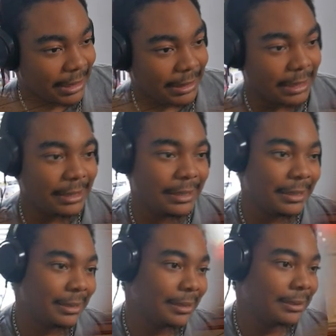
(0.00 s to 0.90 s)
Yeah,
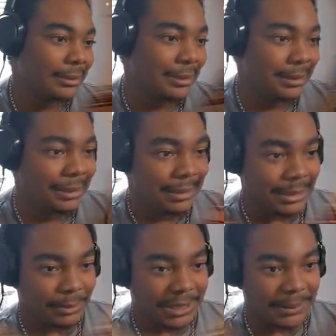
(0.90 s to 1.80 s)
yeah, yeah.
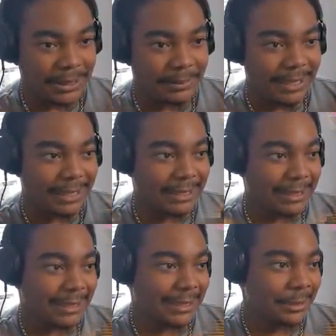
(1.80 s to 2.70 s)
So we're supposed to be heading to
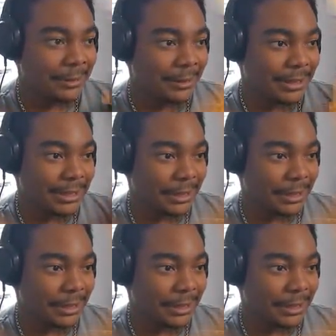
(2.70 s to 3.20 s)
the sewers.